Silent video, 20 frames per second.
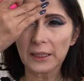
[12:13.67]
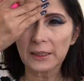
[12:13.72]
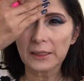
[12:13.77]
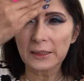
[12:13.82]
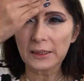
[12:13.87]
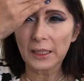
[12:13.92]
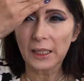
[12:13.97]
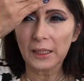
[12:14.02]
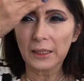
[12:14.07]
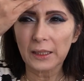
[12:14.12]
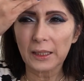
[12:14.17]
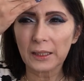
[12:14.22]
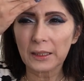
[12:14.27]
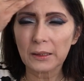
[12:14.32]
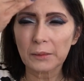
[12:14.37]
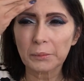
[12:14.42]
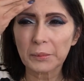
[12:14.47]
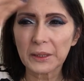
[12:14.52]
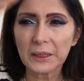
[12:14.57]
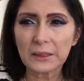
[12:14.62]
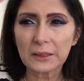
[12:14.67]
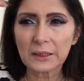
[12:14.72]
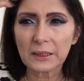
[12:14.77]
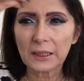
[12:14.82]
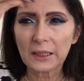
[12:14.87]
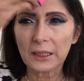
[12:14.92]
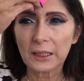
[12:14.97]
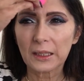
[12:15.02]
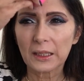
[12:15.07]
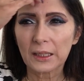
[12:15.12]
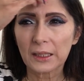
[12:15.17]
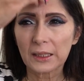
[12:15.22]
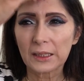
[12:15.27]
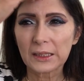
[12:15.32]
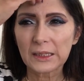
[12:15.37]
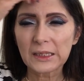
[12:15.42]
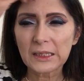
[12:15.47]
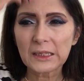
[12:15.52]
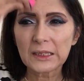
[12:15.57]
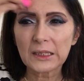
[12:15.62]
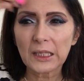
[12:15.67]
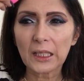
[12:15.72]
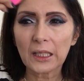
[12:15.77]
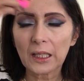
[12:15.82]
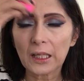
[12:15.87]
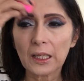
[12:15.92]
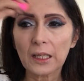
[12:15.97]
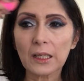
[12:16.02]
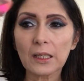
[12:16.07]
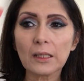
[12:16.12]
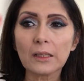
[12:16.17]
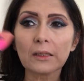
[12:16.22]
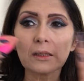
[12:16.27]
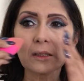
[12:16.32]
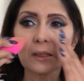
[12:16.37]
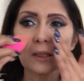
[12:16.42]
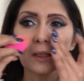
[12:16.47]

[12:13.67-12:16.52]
is a little bit sticky.